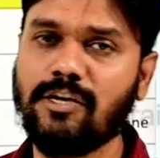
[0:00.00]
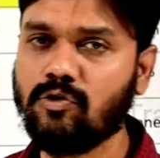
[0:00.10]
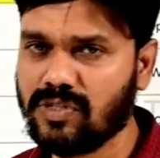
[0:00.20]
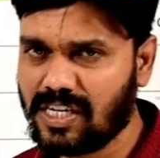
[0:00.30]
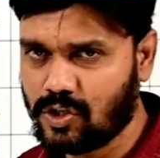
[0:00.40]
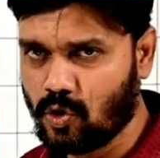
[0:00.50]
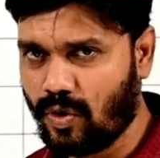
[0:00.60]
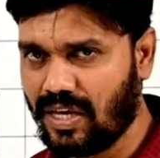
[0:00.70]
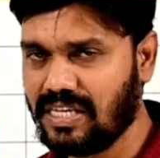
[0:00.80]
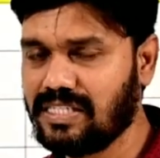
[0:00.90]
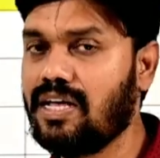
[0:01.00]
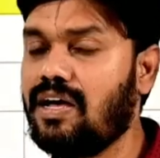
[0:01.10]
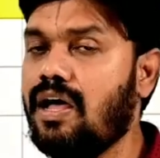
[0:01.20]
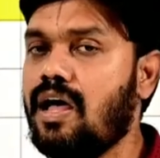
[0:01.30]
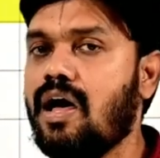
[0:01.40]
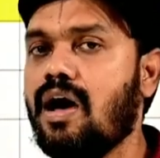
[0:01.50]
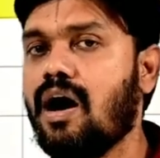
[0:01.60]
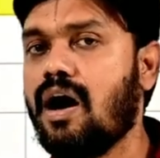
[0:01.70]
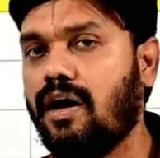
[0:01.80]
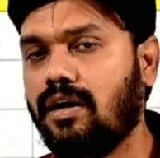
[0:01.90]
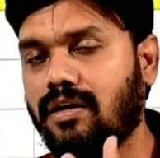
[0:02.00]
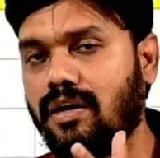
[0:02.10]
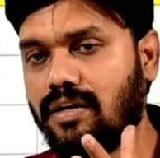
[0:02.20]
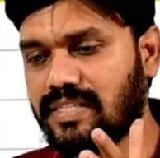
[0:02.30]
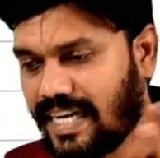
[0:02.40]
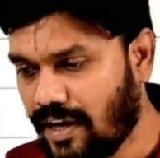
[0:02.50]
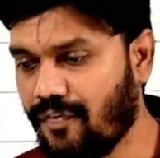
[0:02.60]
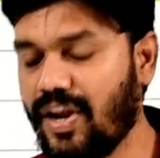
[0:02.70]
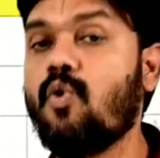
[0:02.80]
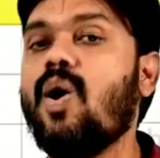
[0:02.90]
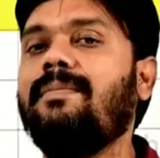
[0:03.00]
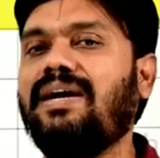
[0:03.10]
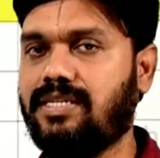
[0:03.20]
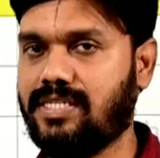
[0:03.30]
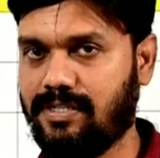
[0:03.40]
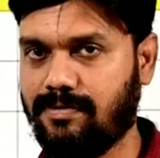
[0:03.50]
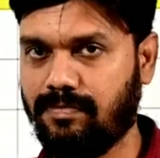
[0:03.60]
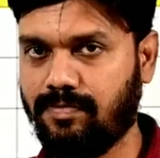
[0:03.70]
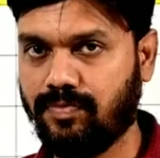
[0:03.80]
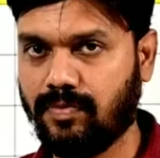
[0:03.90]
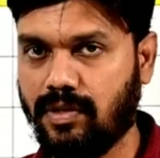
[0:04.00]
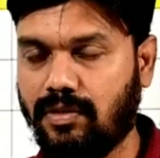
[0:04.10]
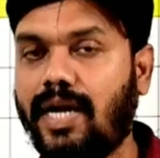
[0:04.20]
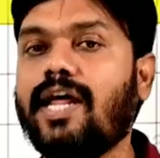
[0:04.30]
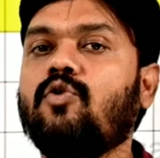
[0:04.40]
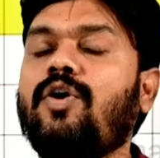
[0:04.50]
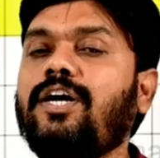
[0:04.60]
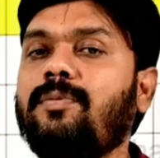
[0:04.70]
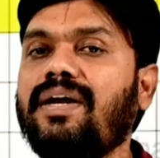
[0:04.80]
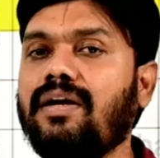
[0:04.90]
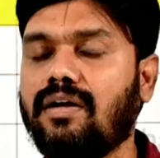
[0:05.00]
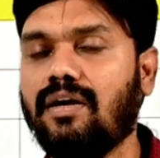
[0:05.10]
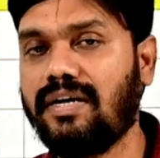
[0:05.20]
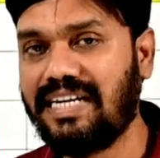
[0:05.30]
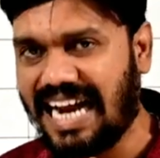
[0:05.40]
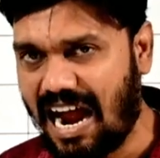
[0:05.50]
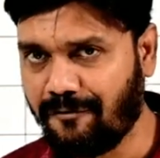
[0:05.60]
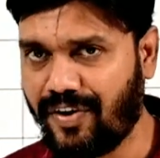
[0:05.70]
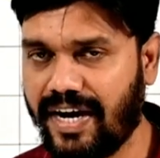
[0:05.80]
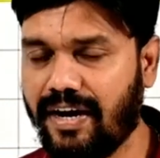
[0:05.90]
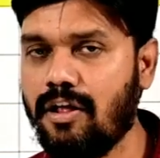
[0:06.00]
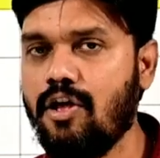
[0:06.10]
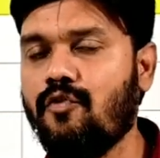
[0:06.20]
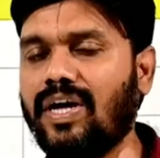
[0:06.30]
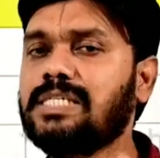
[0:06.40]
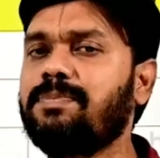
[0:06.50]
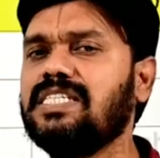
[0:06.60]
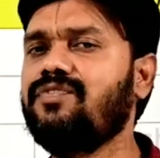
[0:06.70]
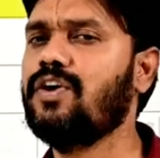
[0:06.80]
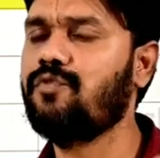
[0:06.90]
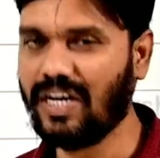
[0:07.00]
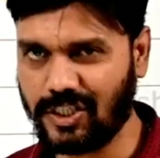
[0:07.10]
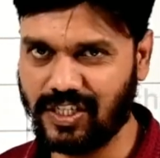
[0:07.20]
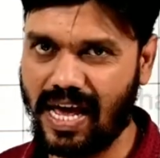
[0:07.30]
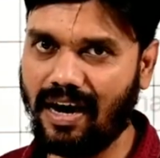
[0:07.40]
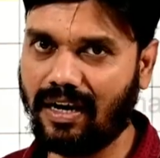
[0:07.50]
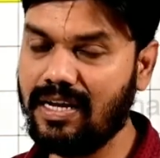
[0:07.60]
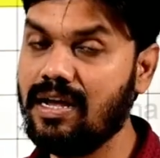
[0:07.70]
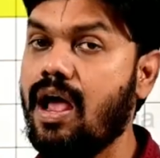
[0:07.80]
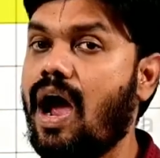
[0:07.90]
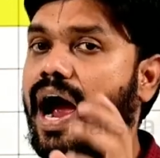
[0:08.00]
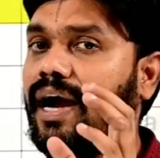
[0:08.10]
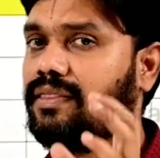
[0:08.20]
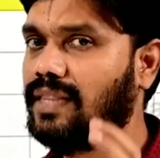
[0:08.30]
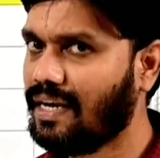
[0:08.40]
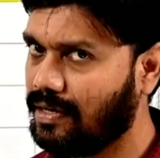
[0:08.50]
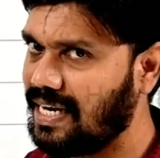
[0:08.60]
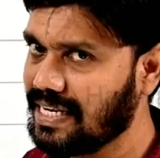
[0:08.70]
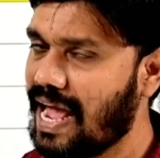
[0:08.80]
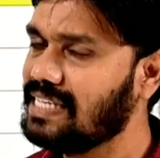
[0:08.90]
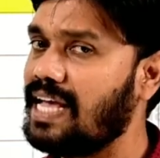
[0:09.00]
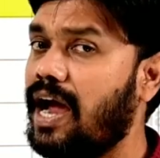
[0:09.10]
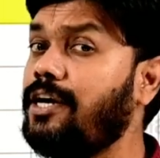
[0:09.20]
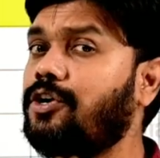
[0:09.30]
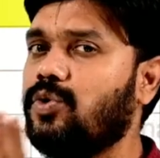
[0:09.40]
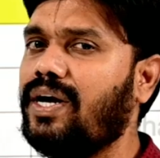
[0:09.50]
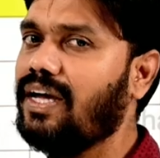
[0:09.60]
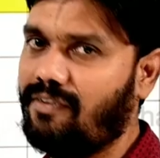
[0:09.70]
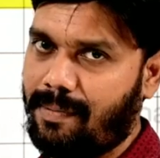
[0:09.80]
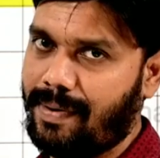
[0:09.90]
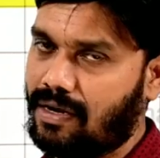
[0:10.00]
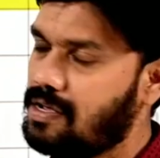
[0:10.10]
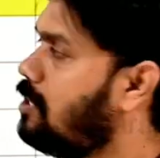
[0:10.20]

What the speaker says: A user story is the set of requirements that are going to be drafted for a specific functionality and that get assigned to a developer.